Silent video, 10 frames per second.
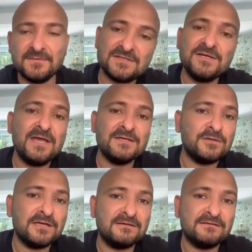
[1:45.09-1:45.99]
So yeah, you
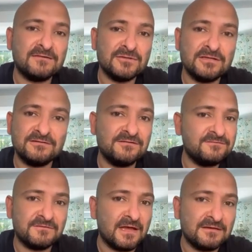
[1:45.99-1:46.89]
can get
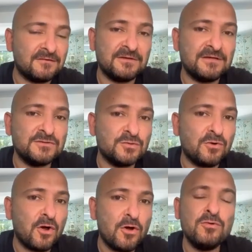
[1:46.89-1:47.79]
creative, create
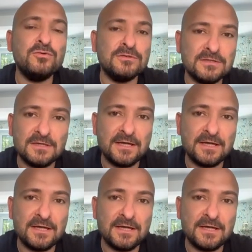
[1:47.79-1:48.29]
your own